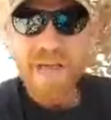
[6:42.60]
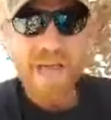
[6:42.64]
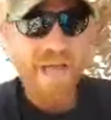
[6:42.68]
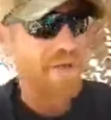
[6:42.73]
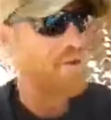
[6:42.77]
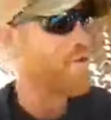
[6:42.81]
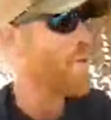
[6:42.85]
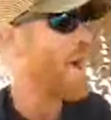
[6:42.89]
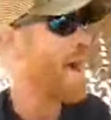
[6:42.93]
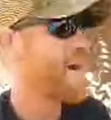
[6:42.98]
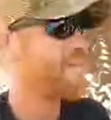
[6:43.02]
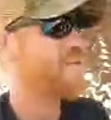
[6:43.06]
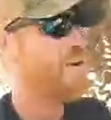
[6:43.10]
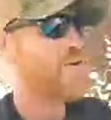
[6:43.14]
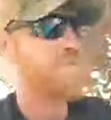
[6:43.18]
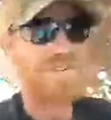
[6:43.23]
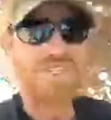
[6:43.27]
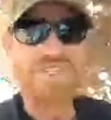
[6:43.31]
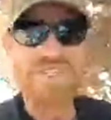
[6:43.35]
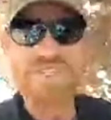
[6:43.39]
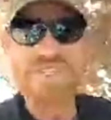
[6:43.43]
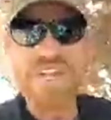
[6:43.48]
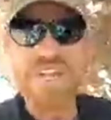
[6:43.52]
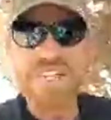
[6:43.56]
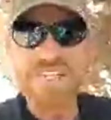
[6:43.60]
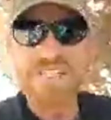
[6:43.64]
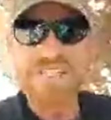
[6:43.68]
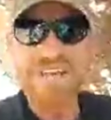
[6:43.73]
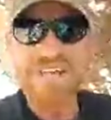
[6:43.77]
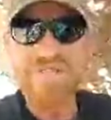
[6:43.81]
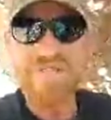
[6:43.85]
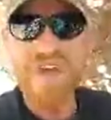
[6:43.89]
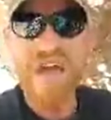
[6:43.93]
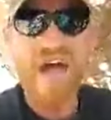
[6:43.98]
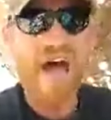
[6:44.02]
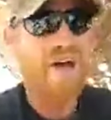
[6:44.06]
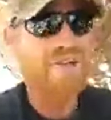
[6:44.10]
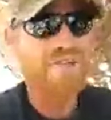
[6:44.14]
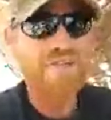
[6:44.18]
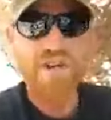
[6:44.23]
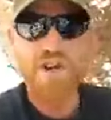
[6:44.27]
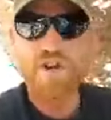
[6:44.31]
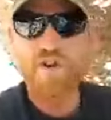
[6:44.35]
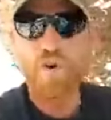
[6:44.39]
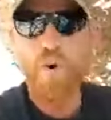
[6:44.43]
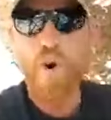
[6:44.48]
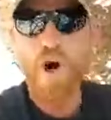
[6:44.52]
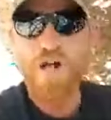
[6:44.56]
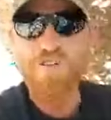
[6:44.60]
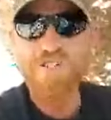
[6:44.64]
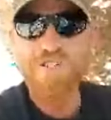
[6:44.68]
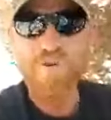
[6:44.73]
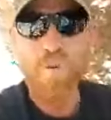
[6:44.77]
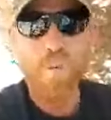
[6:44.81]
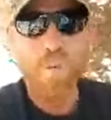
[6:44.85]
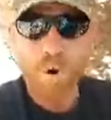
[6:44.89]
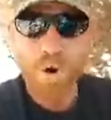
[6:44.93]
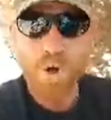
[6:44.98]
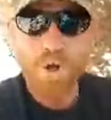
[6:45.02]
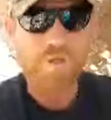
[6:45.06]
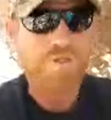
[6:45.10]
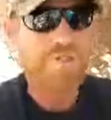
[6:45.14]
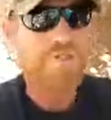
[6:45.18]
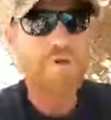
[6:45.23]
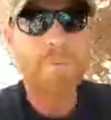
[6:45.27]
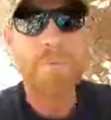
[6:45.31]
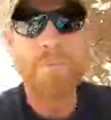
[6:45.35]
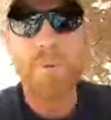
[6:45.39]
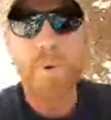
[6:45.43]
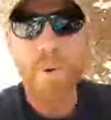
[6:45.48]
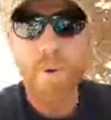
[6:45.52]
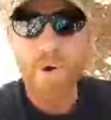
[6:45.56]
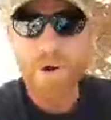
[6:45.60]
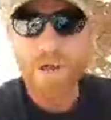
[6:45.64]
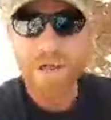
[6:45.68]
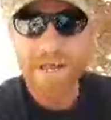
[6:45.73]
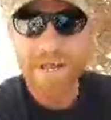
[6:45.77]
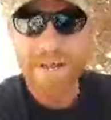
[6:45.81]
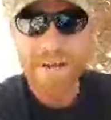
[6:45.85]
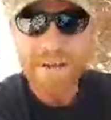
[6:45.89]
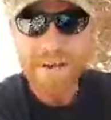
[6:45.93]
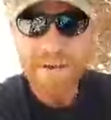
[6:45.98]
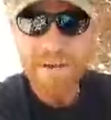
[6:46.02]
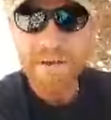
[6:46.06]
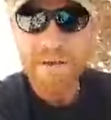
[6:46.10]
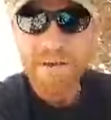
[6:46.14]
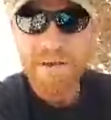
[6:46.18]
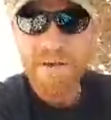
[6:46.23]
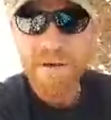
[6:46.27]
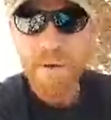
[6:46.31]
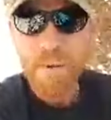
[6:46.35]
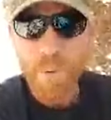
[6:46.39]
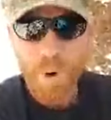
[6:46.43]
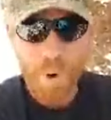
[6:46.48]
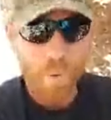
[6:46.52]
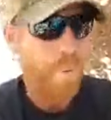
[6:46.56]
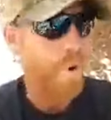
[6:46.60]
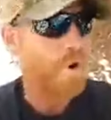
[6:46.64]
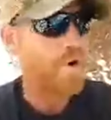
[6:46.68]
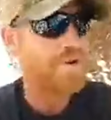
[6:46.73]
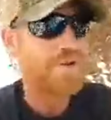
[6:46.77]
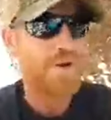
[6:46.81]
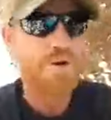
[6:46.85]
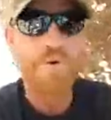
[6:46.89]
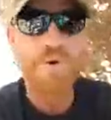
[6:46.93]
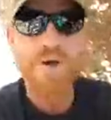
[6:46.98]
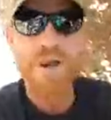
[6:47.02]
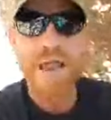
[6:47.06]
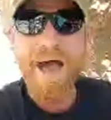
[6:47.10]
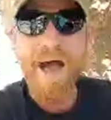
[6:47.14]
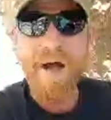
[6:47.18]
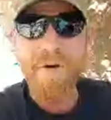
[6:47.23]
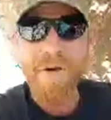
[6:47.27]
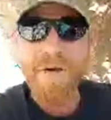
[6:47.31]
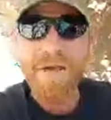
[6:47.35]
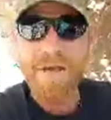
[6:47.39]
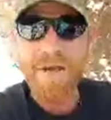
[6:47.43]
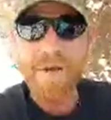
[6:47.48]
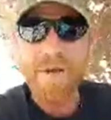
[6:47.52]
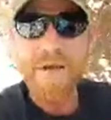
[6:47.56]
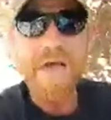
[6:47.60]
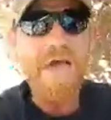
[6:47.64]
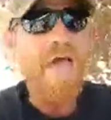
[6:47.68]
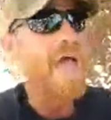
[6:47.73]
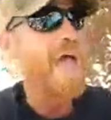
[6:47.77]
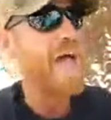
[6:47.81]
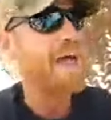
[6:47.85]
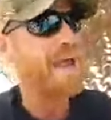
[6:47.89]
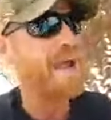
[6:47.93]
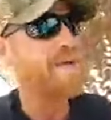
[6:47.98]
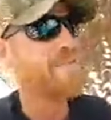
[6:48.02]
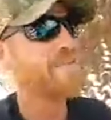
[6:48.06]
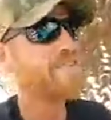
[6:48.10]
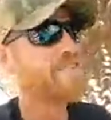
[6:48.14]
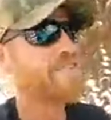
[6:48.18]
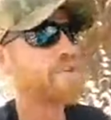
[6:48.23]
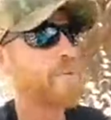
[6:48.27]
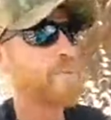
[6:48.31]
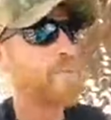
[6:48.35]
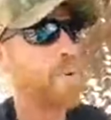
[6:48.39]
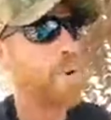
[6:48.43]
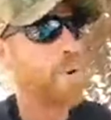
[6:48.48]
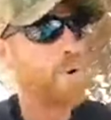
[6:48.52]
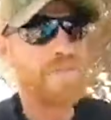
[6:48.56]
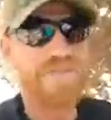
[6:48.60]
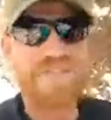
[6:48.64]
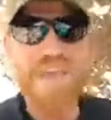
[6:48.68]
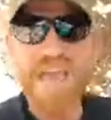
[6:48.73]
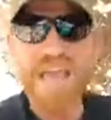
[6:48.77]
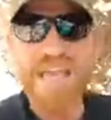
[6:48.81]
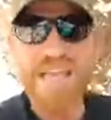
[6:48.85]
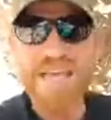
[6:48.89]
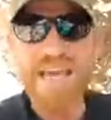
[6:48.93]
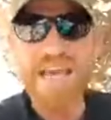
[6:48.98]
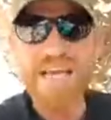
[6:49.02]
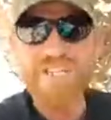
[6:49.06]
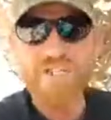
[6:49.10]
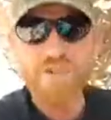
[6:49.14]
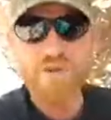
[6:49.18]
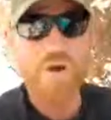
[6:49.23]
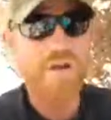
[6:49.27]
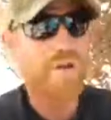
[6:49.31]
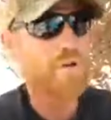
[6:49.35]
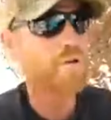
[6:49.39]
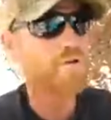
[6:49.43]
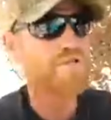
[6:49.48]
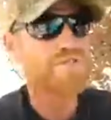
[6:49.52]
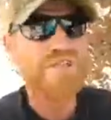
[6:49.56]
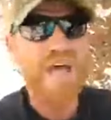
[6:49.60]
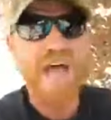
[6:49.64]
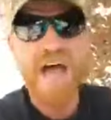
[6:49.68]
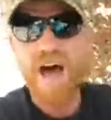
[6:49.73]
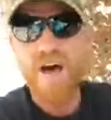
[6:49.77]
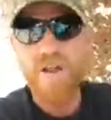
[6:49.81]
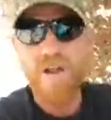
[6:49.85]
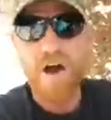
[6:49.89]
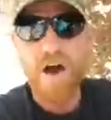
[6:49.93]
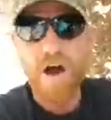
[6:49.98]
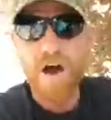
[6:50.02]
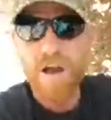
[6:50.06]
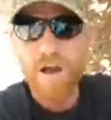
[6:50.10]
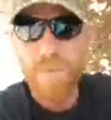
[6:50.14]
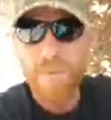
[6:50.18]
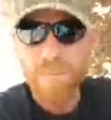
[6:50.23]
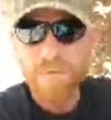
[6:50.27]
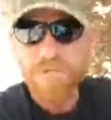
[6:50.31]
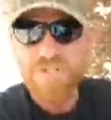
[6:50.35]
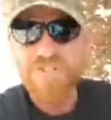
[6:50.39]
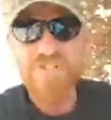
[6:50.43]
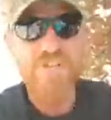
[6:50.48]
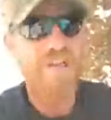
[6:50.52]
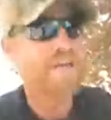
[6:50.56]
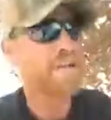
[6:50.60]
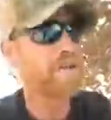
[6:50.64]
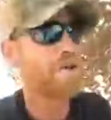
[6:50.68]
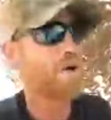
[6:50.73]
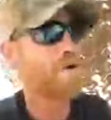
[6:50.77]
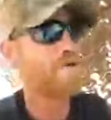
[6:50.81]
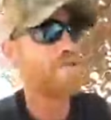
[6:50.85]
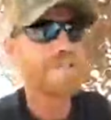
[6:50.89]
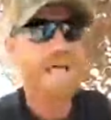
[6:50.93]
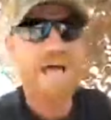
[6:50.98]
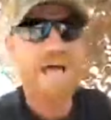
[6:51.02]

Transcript: and you have over 60,000 across the world supporting what we're doing out here, and every support they get trickles down. 100% goes